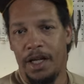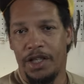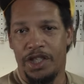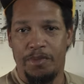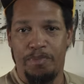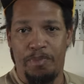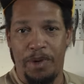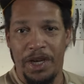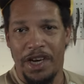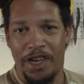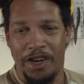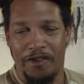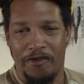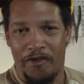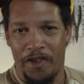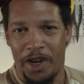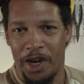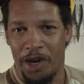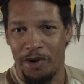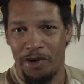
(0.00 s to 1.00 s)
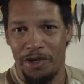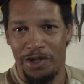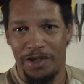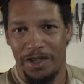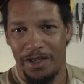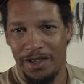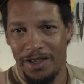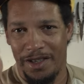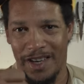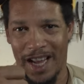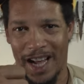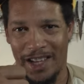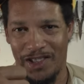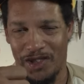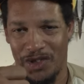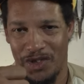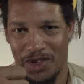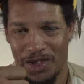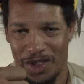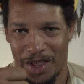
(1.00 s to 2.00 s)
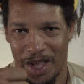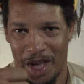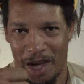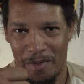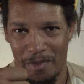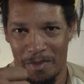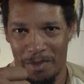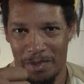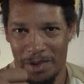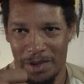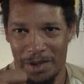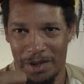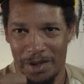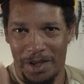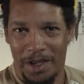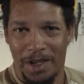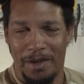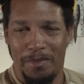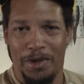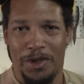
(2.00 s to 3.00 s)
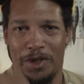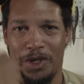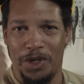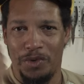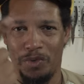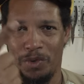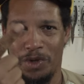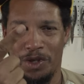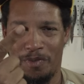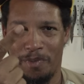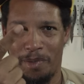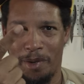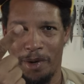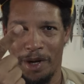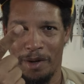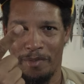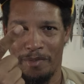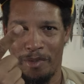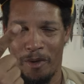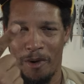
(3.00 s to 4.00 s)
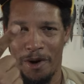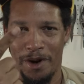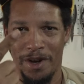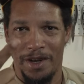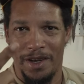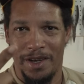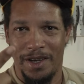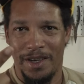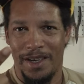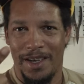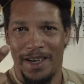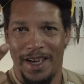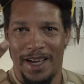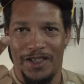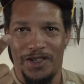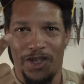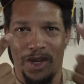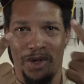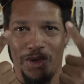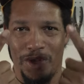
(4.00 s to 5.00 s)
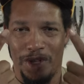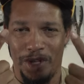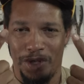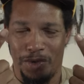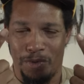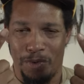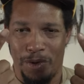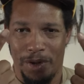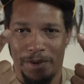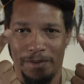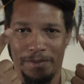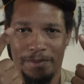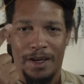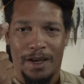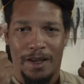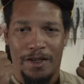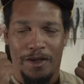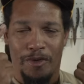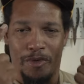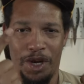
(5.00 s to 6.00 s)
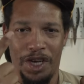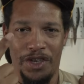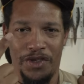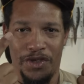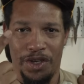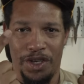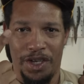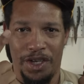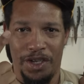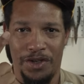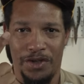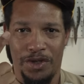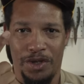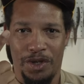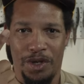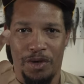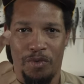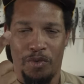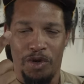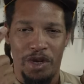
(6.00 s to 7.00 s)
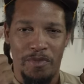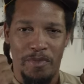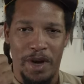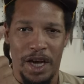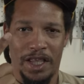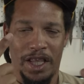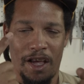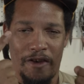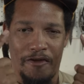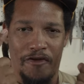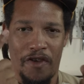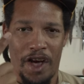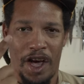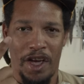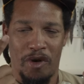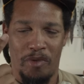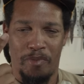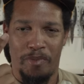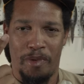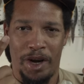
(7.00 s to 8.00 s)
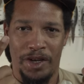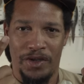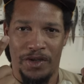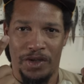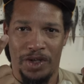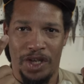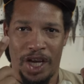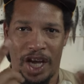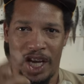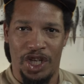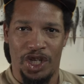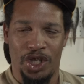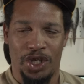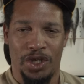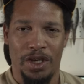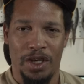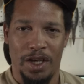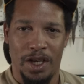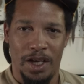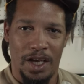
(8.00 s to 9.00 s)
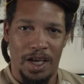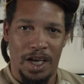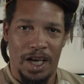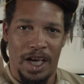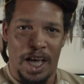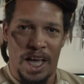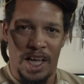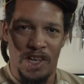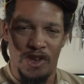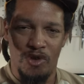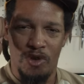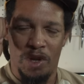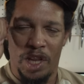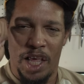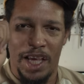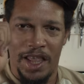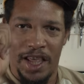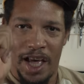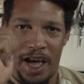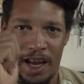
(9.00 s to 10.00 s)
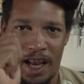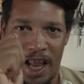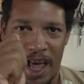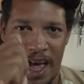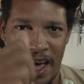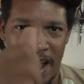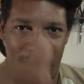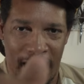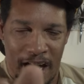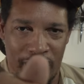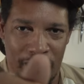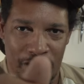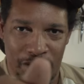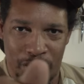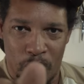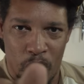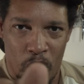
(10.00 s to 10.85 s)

Speaking of fingers, not just the thumb, but this one's pretty important, and so is this one. The reason is, when you make that final presentation and you lay that line out on the